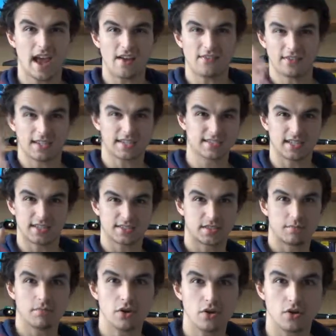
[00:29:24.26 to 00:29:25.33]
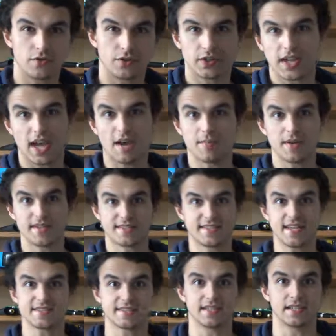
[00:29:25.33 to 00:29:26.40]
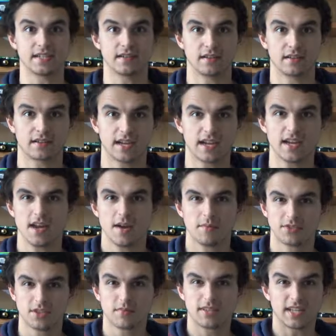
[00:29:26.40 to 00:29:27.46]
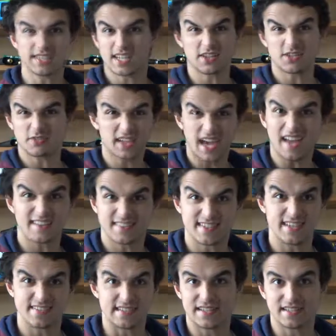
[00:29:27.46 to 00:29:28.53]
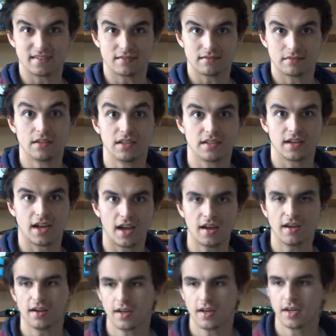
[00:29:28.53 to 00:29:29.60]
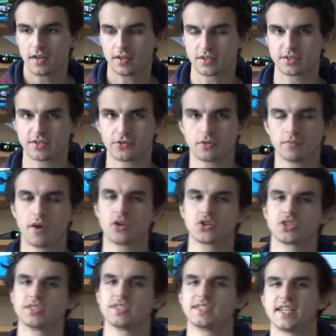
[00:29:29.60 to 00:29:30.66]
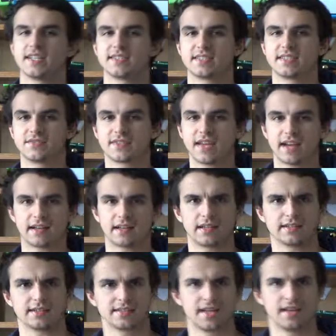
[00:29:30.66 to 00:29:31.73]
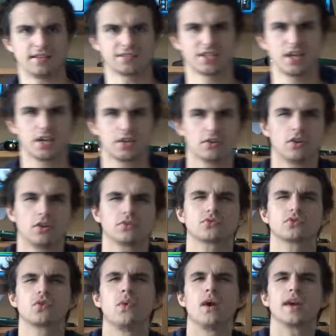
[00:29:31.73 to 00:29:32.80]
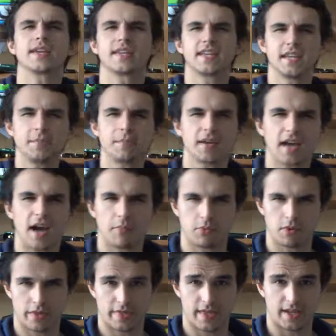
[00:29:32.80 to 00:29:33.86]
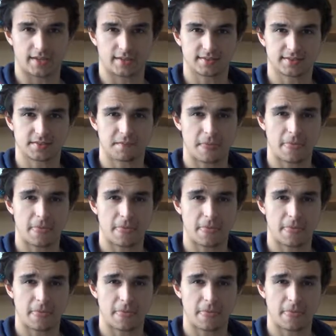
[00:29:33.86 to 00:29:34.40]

everything starts to move and you get a bit dizzy, okay? Presumably that's how you get dizzy, yeah? Because of your motion-sensitive ganglion cells not quite keeping up with things,